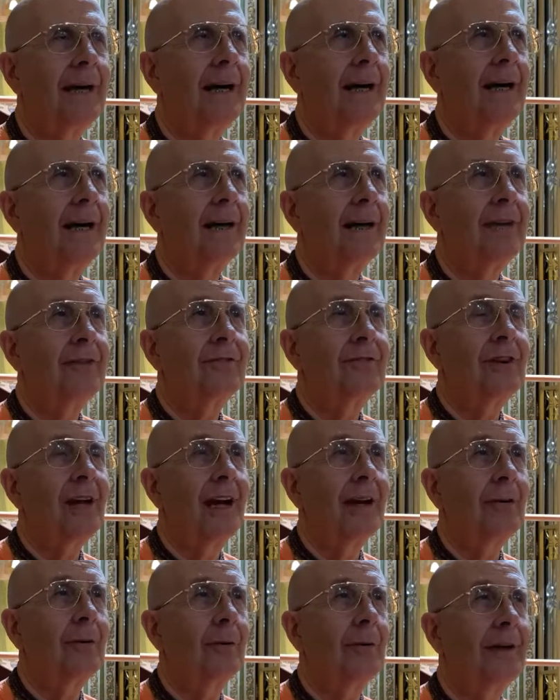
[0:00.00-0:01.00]
He's
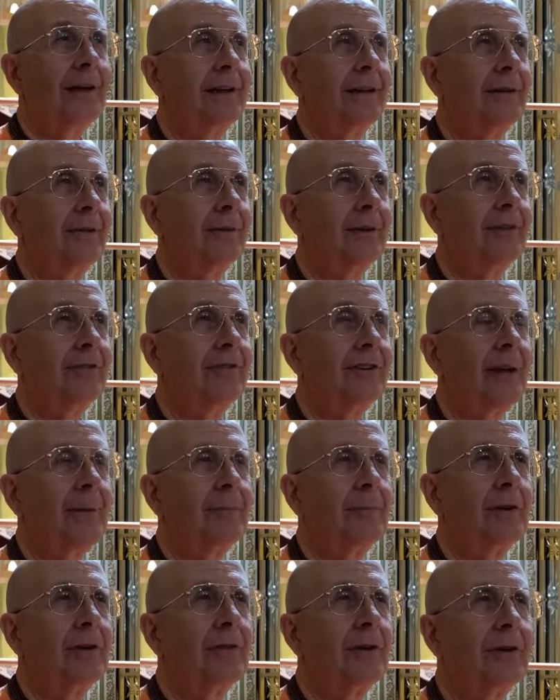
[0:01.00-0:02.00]
not going to
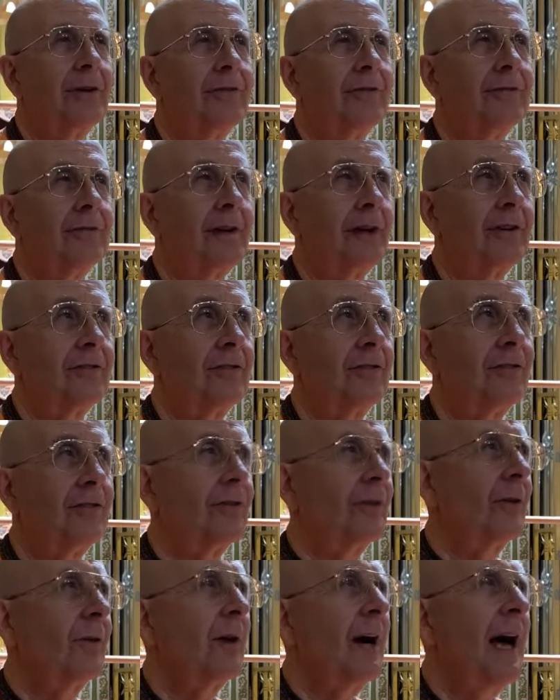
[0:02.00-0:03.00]
accept good instruction.
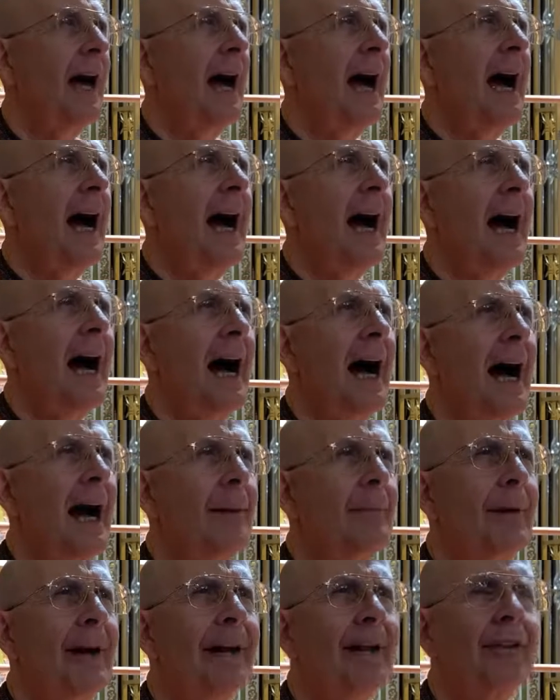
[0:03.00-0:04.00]
So I
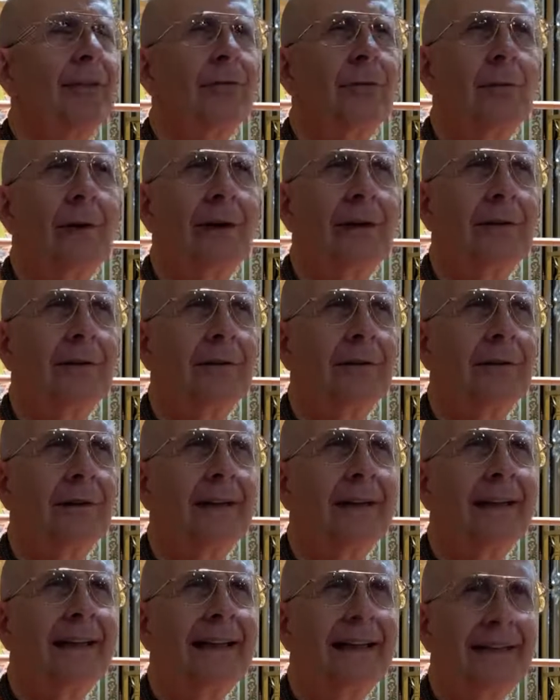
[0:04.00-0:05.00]
might as well
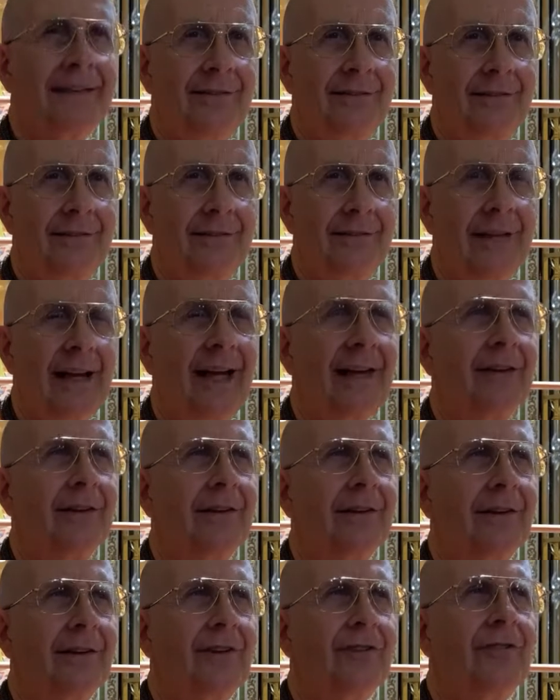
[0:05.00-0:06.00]
leave, and
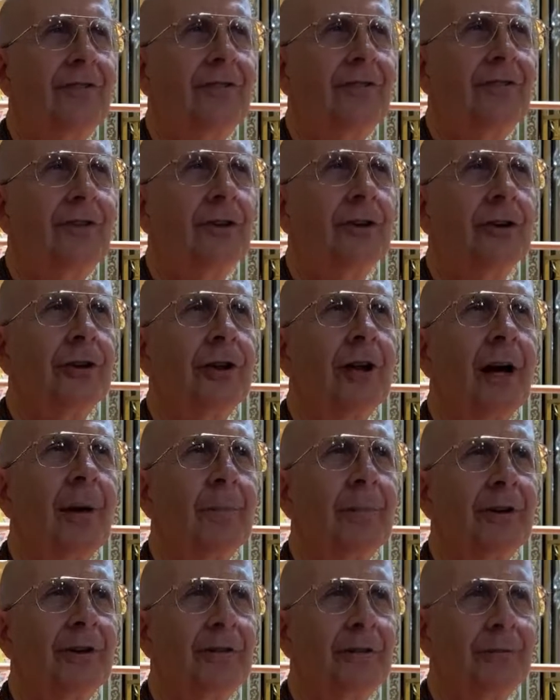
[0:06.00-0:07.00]
this is a good
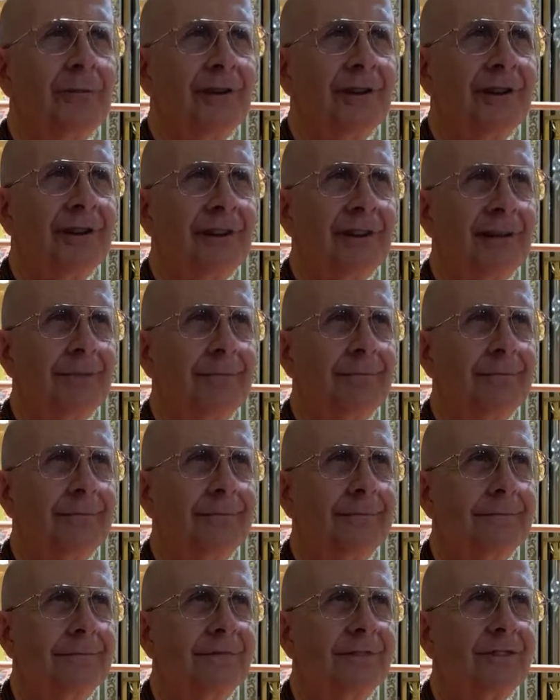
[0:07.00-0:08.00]
opportunity.
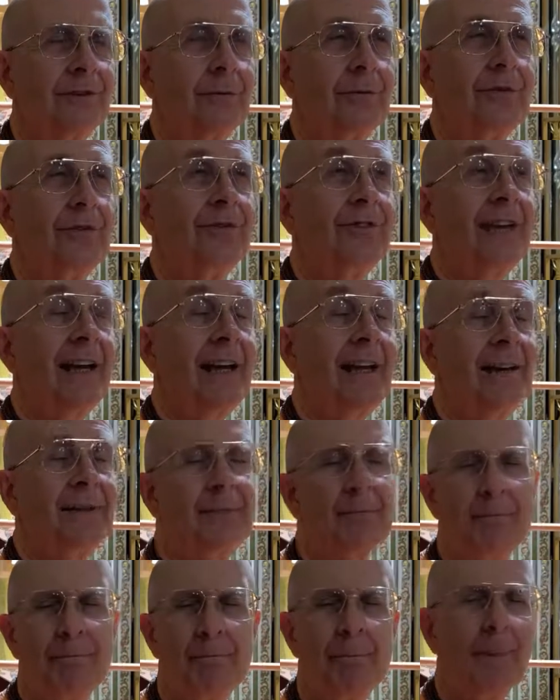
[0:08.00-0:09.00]
So instead
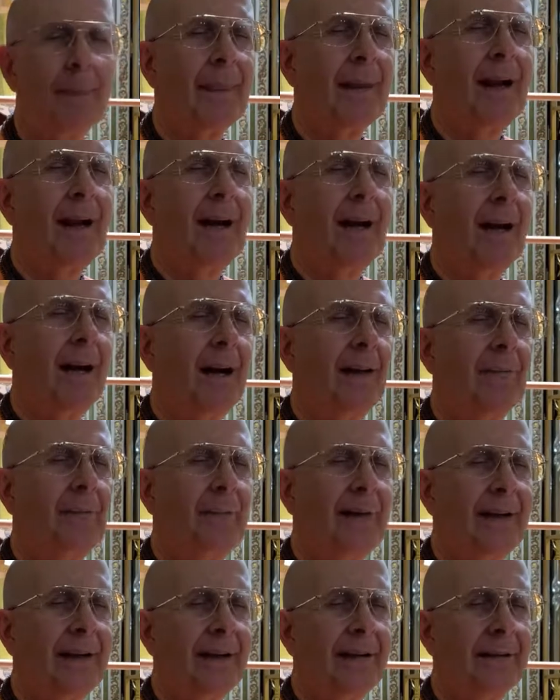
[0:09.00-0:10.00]
of
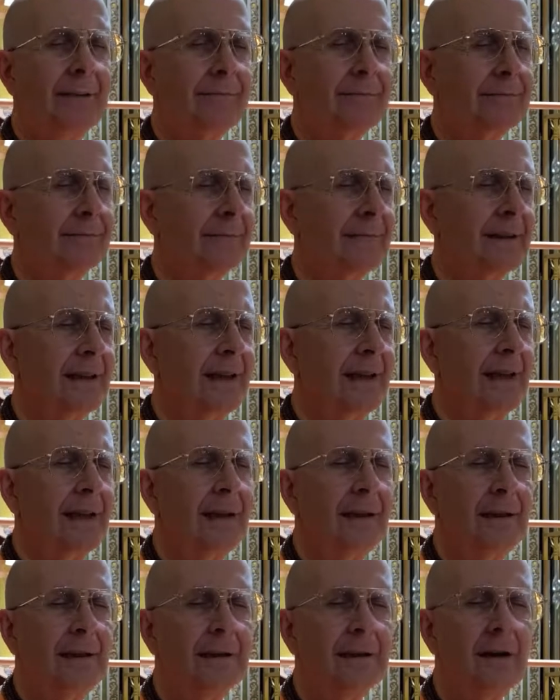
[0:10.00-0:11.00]
being
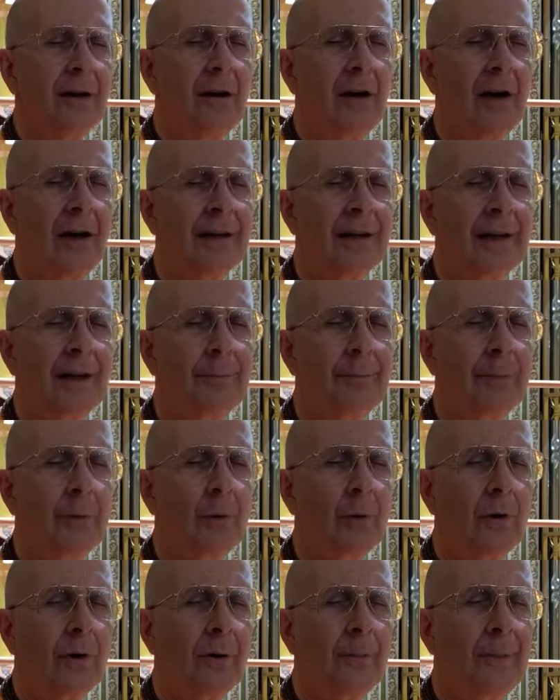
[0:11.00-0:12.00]
caught up
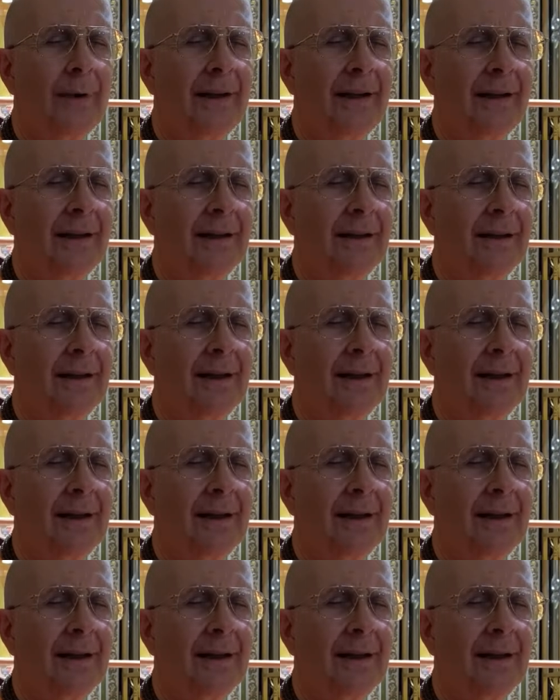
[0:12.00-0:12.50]
or being